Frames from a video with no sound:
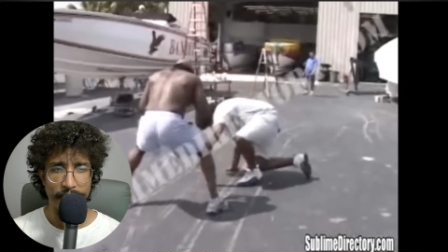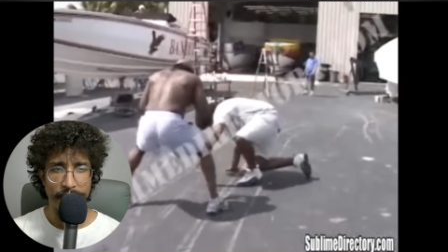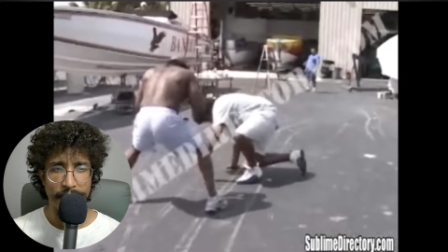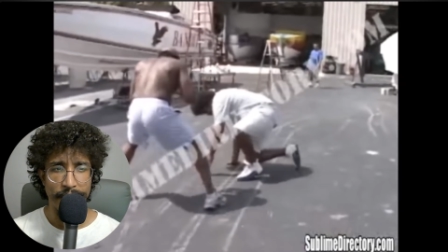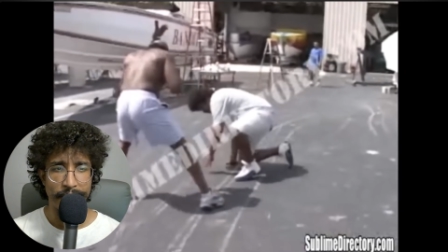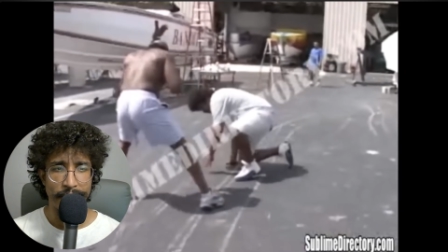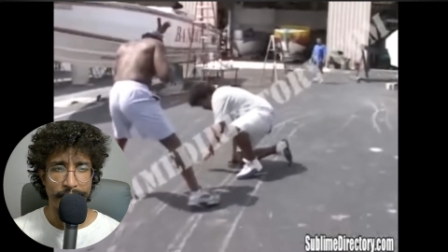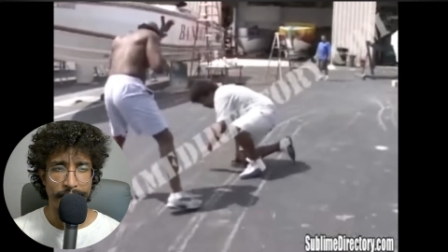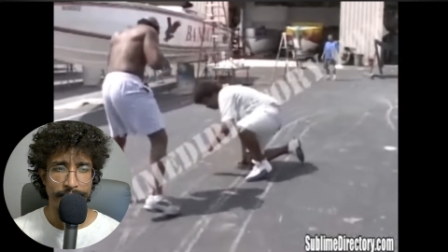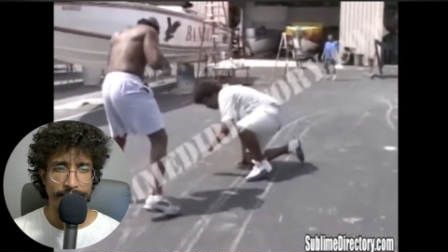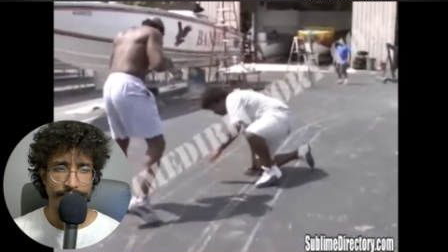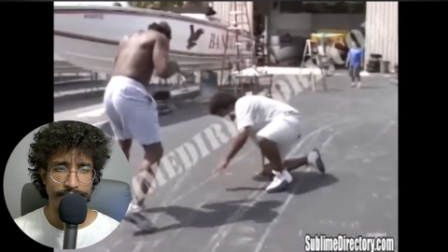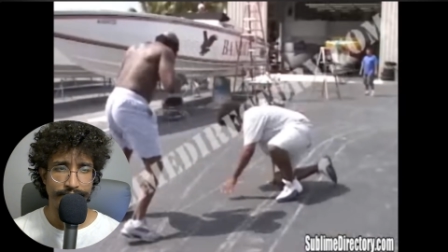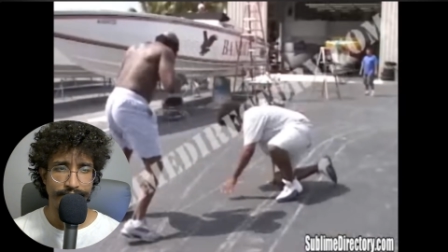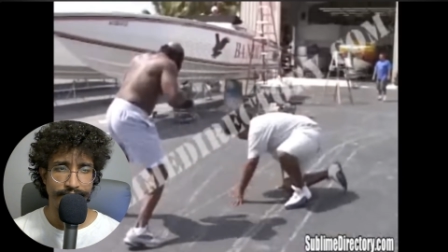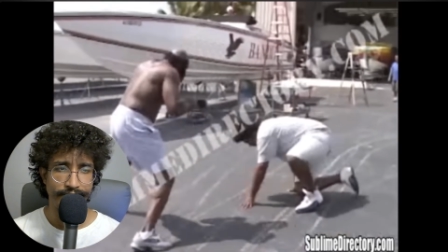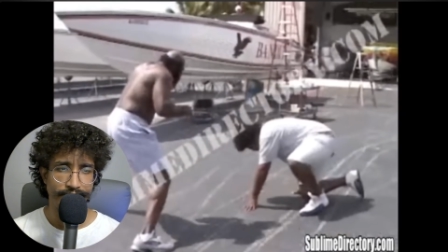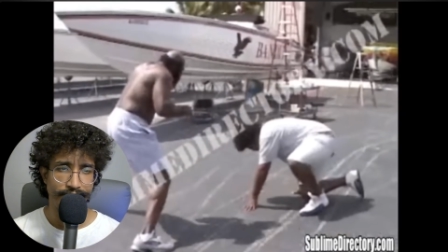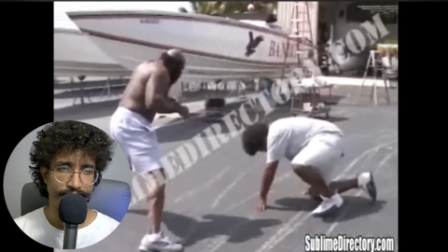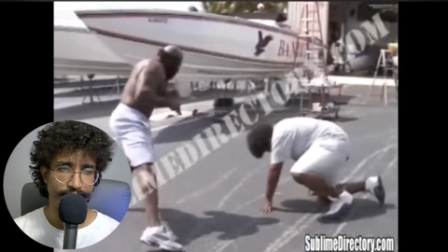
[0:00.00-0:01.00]
Um,
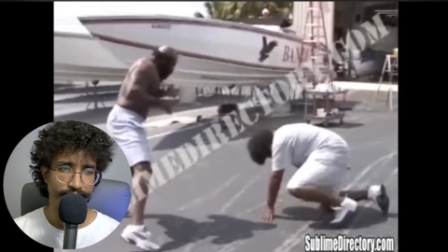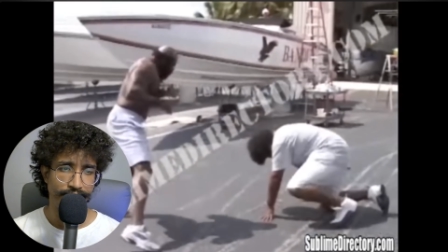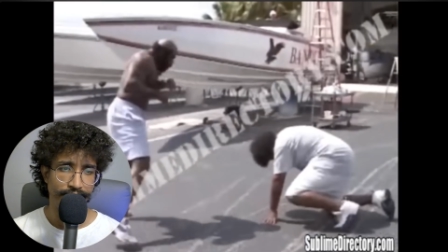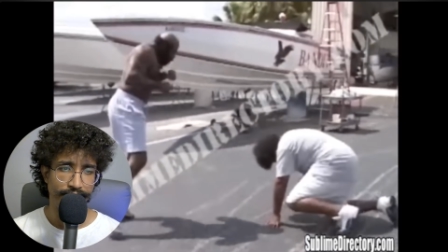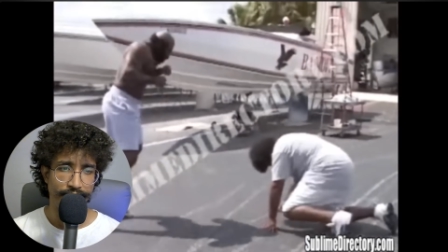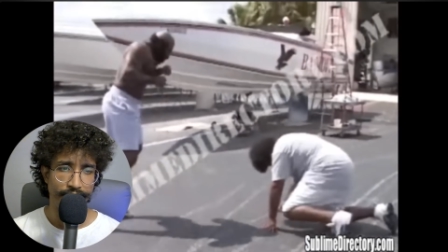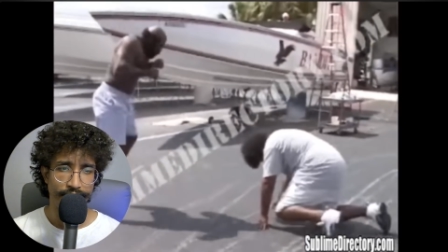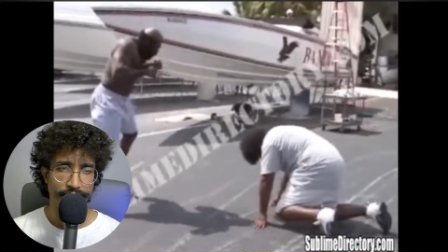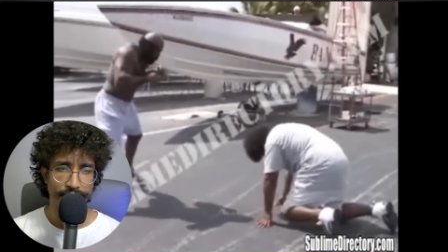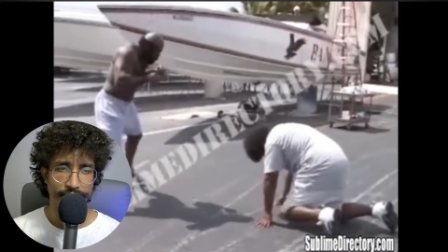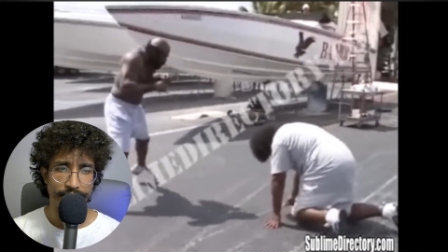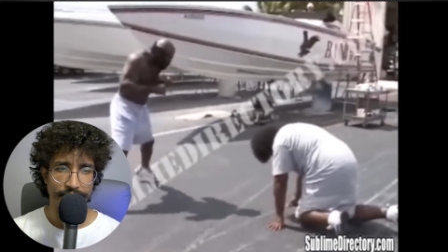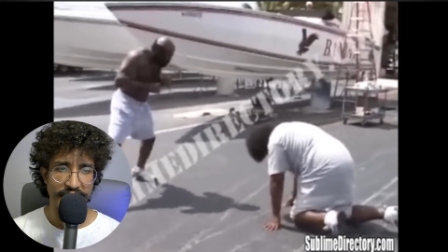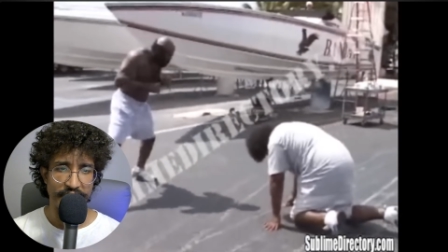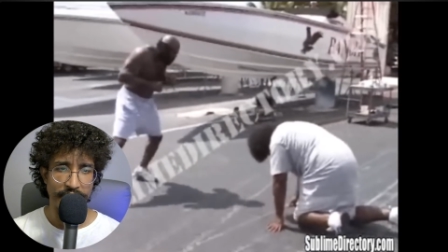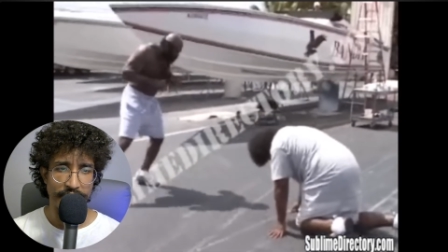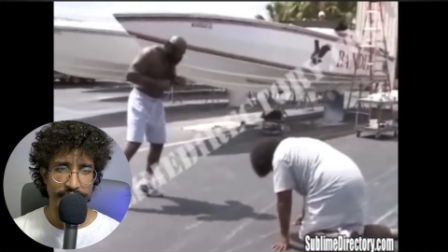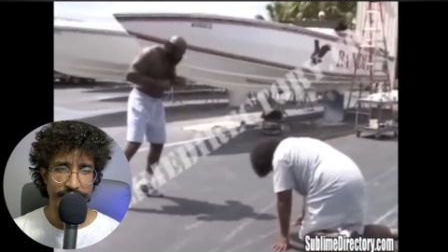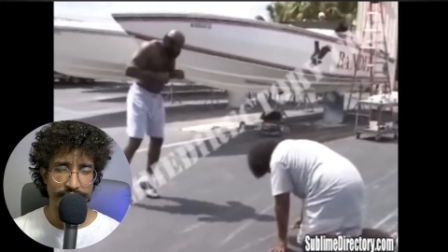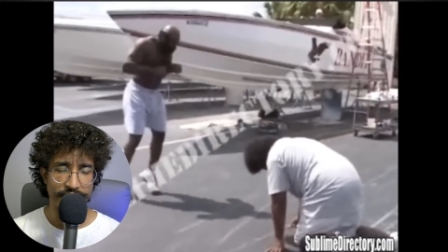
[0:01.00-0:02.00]

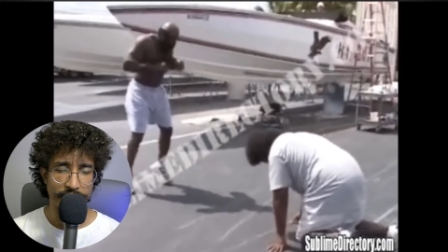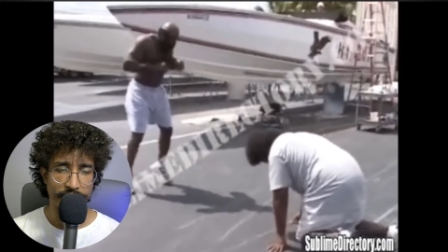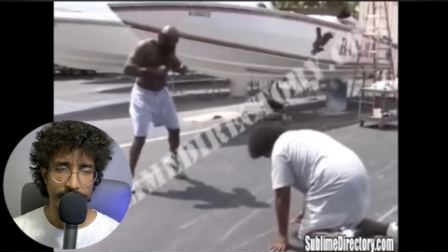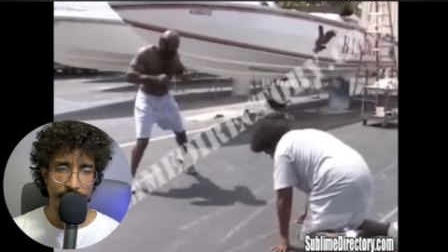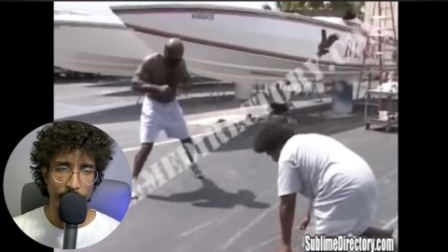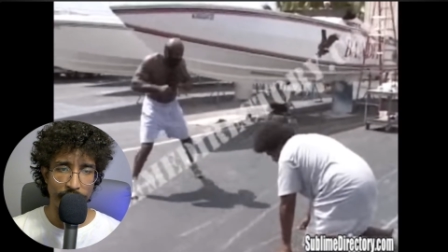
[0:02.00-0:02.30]
because uh,